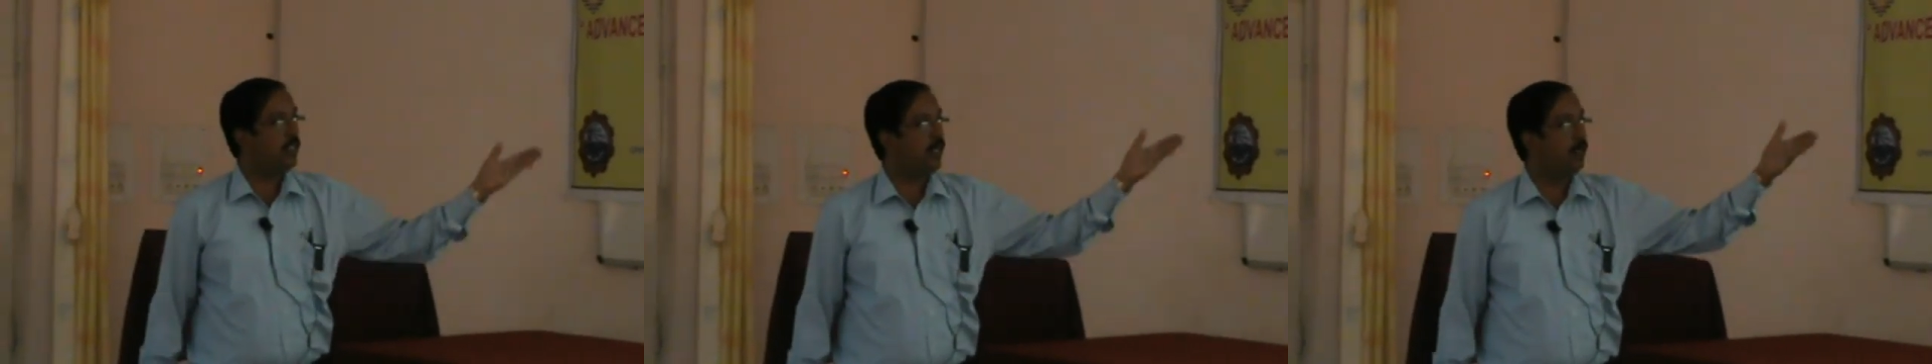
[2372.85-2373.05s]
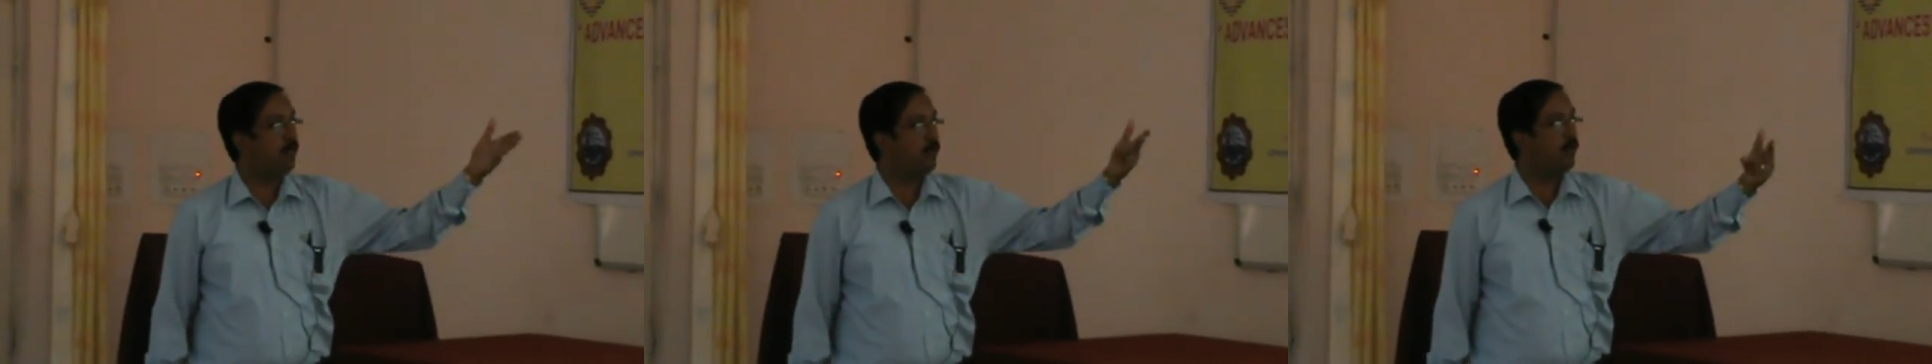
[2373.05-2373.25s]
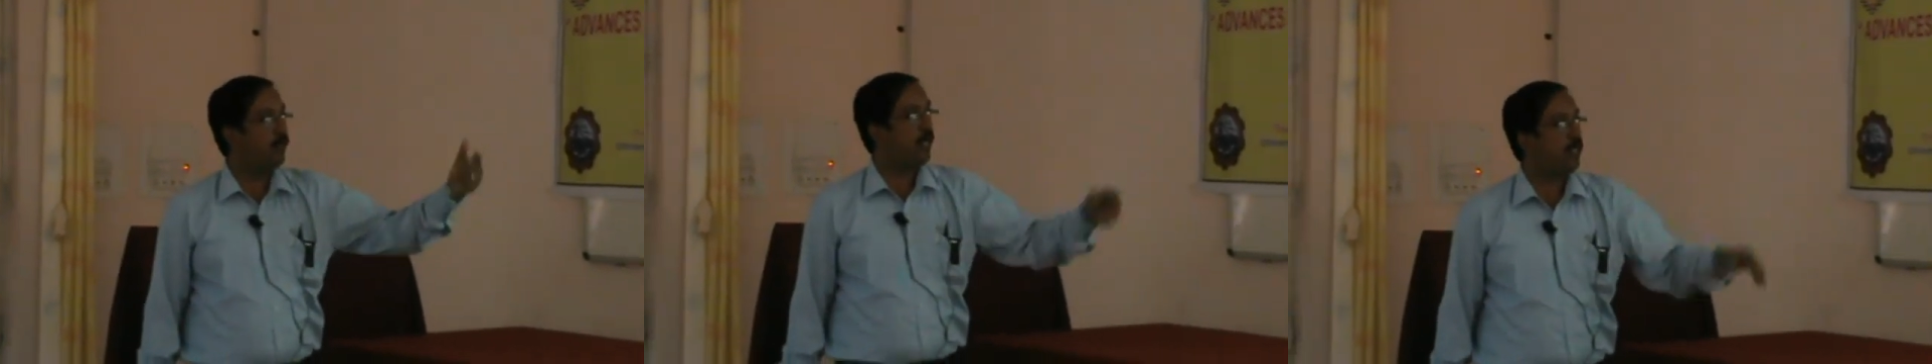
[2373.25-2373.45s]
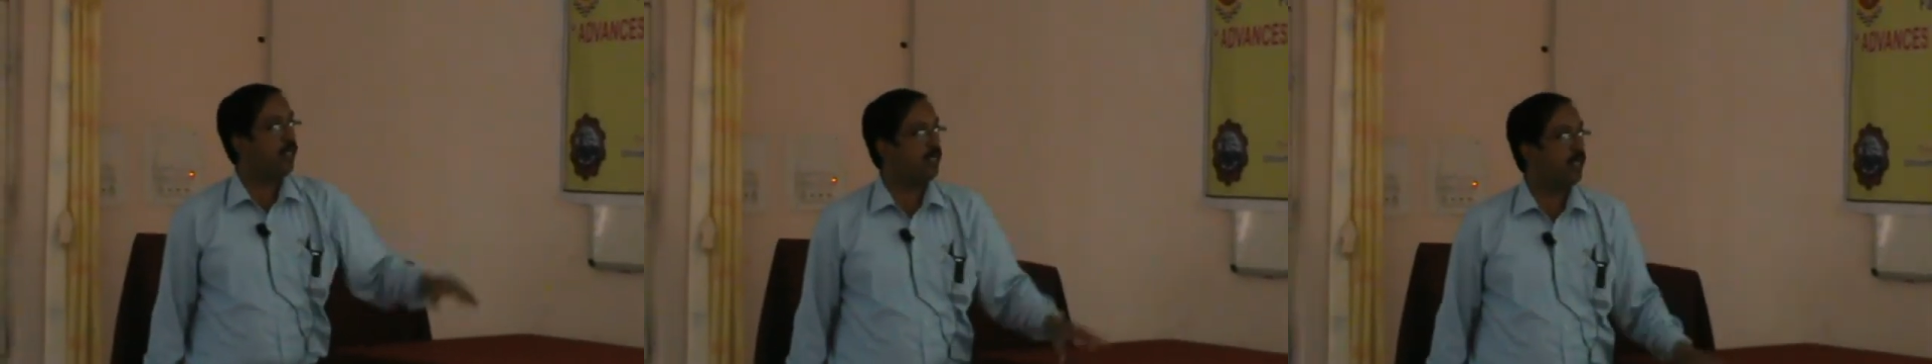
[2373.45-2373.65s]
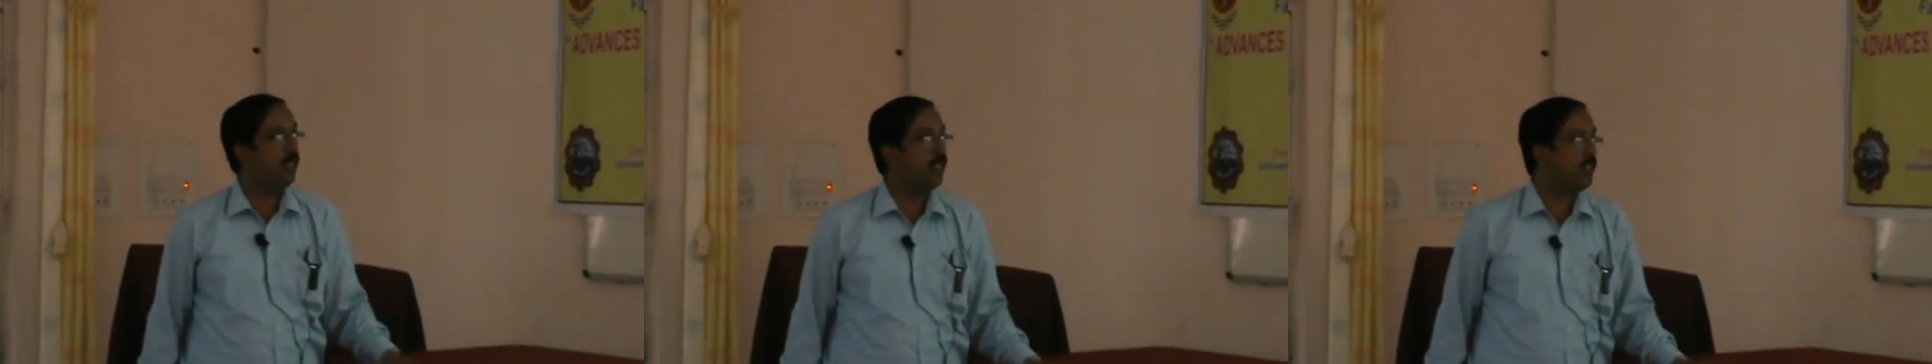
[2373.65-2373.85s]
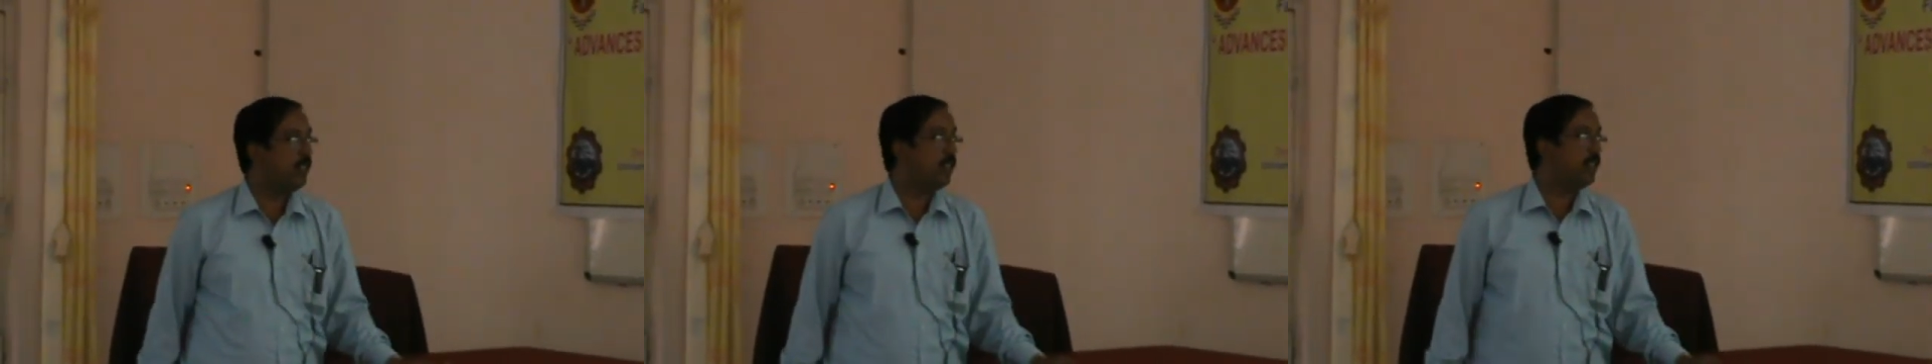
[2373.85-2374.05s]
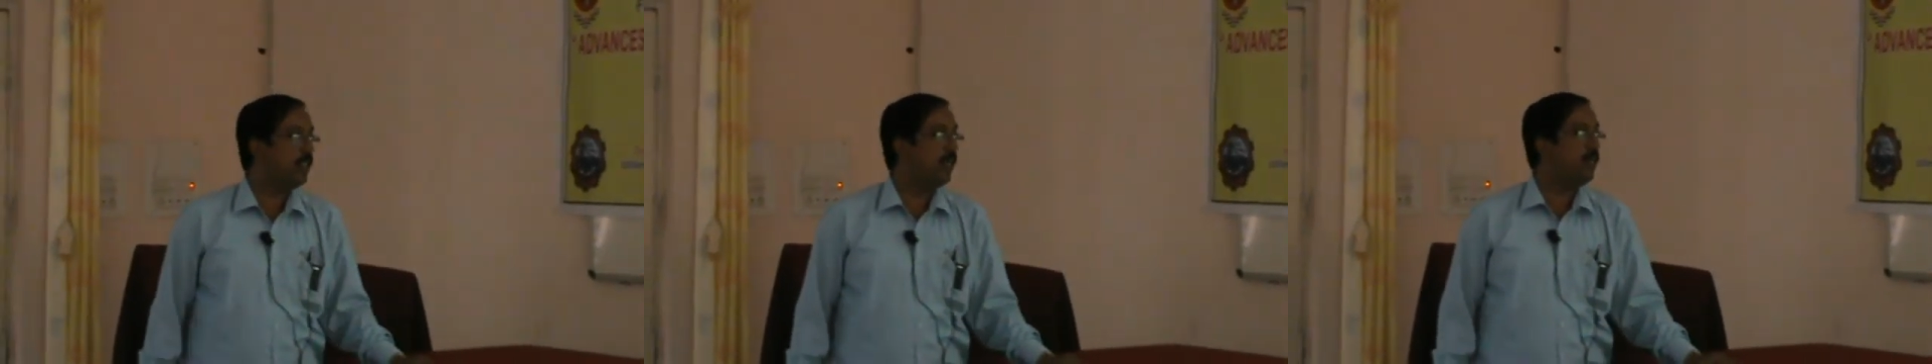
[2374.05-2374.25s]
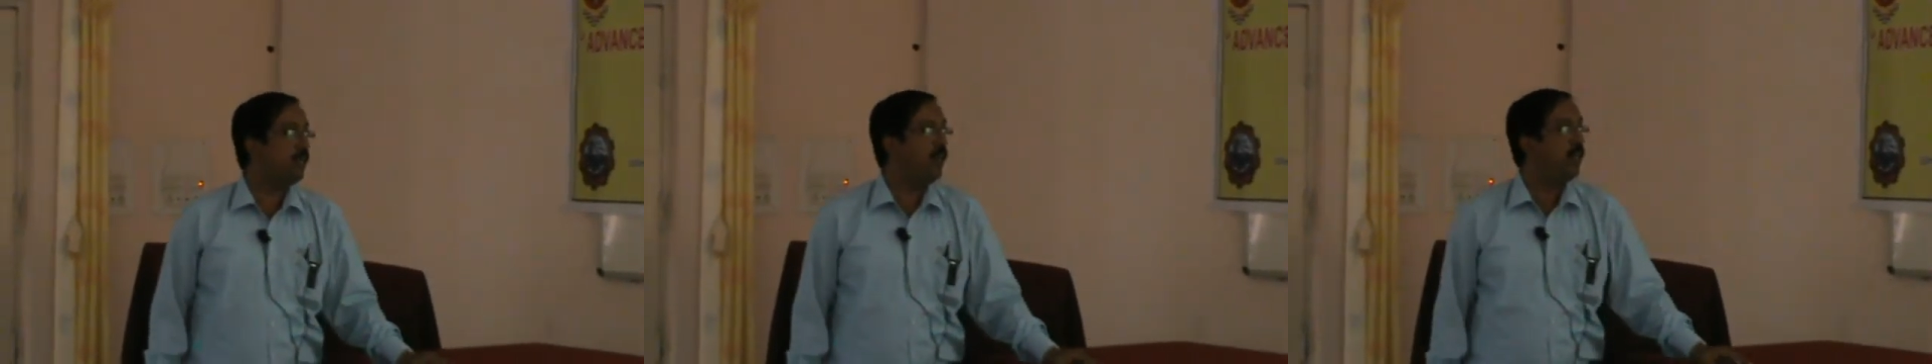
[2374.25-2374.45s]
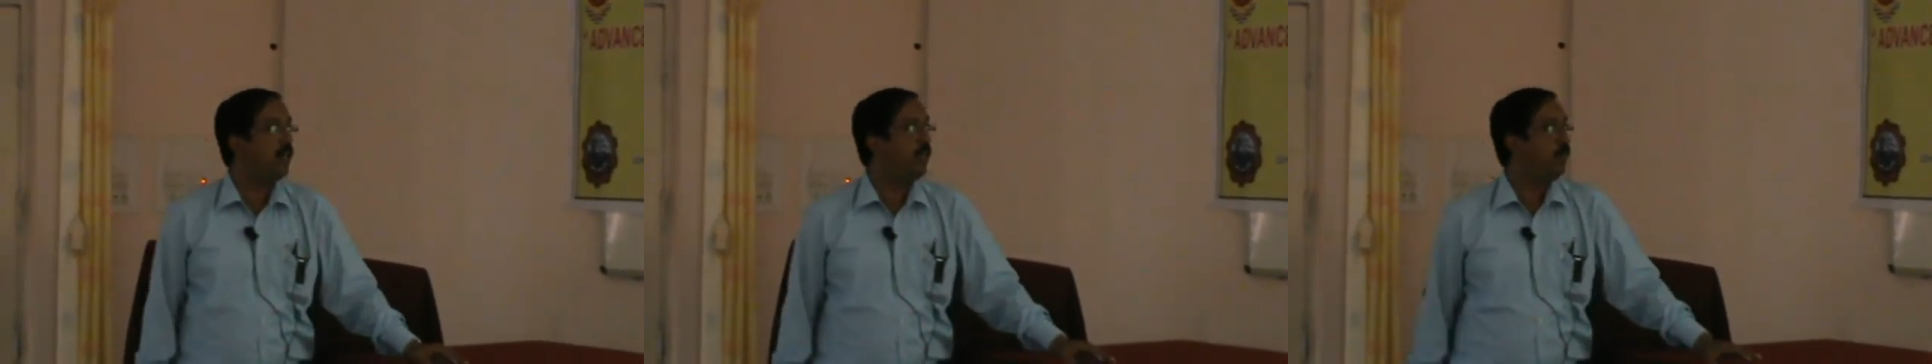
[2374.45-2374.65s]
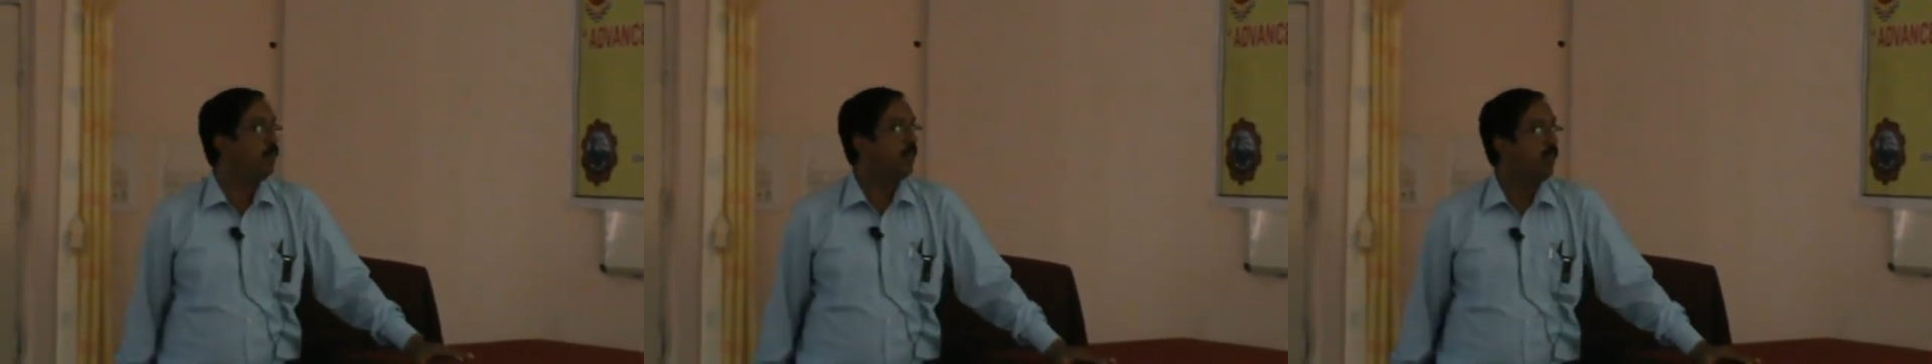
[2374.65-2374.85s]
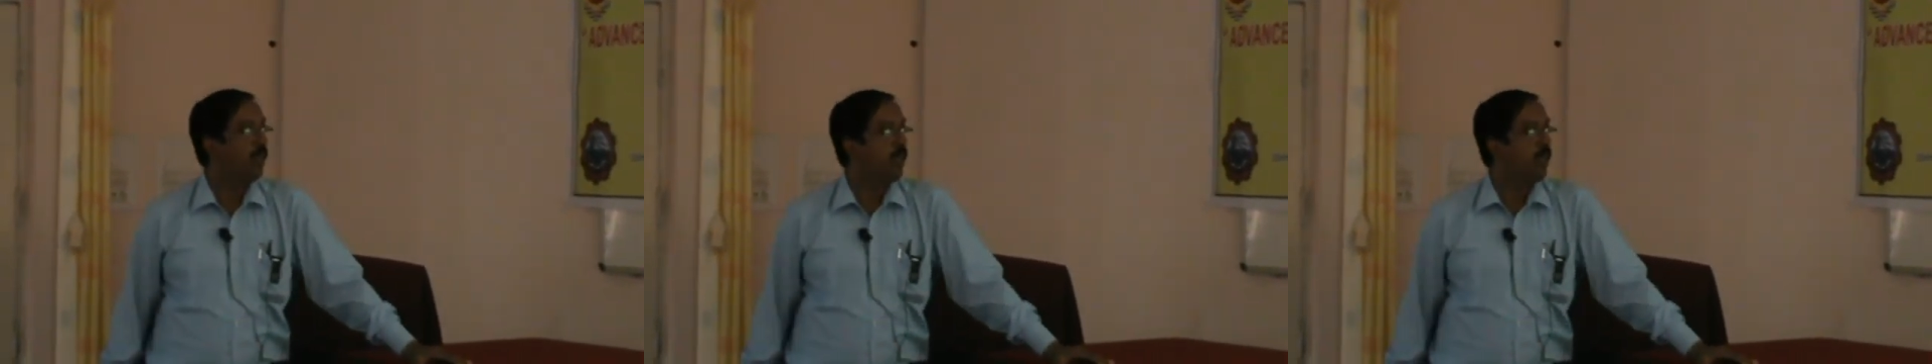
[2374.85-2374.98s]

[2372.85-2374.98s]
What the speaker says: the help of antenna that is upward,